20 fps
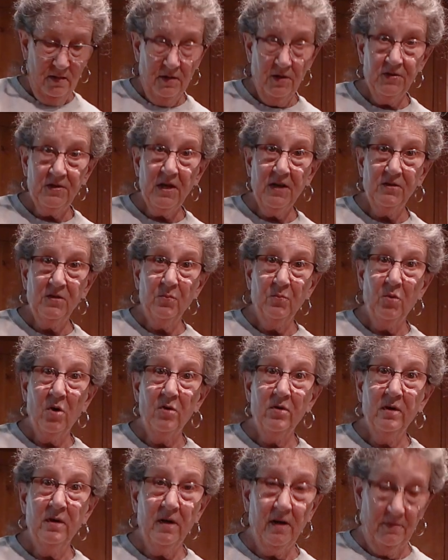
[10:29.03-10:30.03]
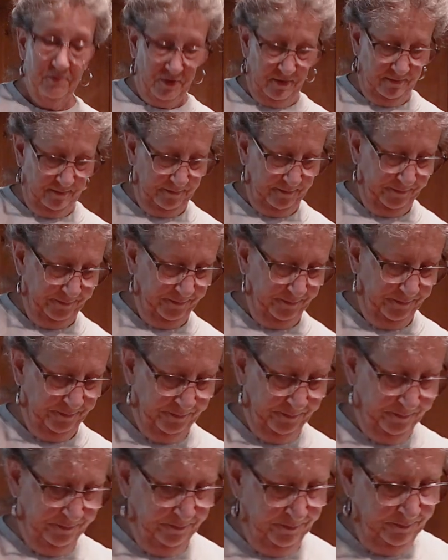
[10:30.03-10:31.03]
those eggs are broken up.
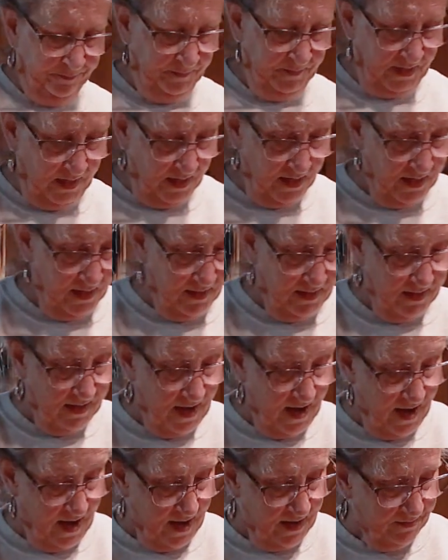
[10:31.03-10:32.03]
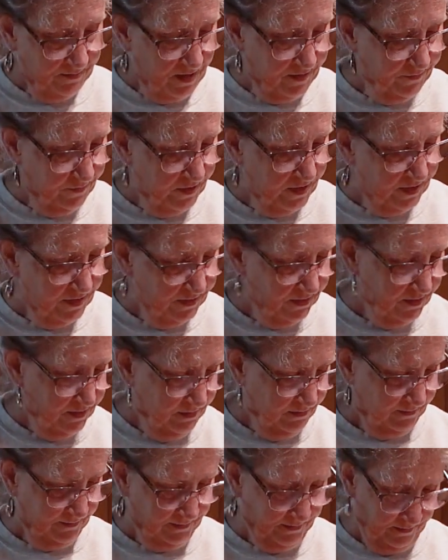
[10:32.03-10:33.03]
And that, my friends,
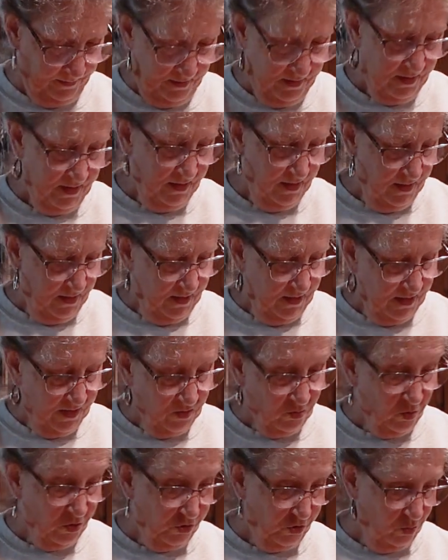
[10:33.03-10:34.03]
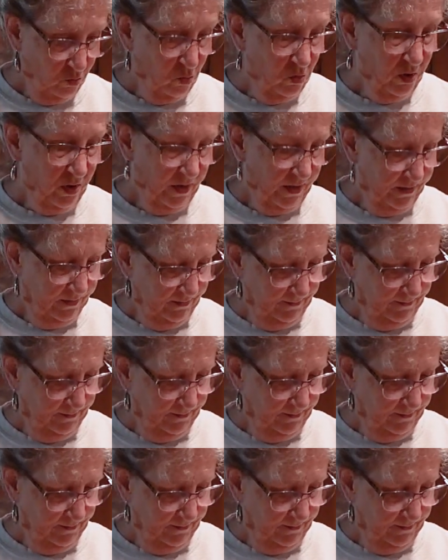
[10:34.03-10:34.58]
is what you want.